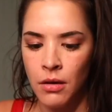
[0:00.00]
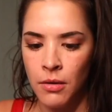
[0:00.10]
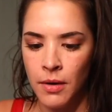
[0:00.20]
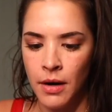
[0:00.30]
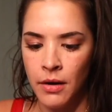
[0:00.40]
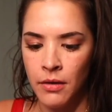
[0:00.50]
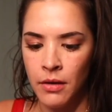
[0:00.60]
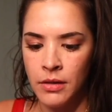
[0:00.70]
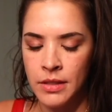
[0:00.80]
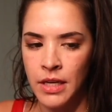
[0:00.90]
right,
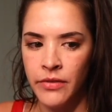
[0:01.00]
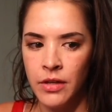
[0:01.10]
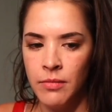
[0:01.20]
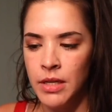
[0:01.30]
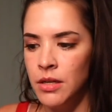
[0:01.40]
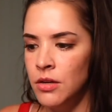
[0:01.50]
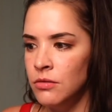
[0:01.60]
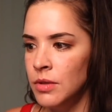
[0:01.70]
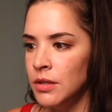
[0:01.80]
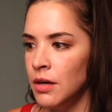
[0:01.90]
it's given me a new
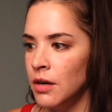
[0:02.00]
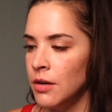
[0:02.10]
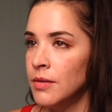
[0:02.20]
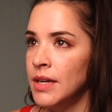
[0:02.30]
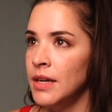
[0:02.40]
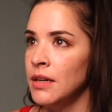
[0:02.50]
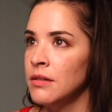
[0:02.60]
one. Are you ready?